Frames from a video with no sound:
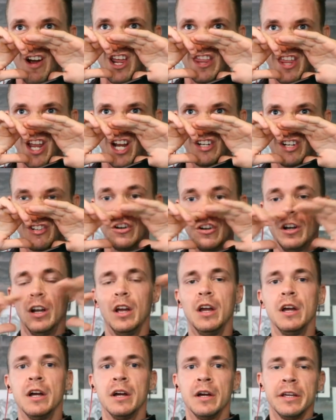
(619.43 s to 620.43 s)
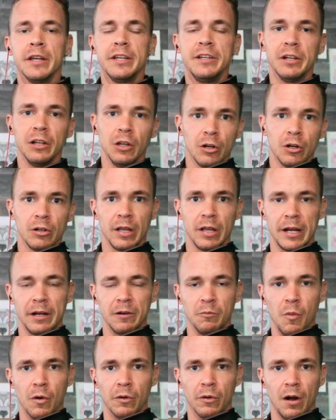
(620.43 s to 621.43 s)
sector, you look like a
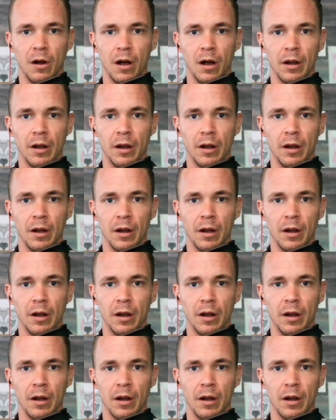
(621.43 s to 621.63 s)
moron.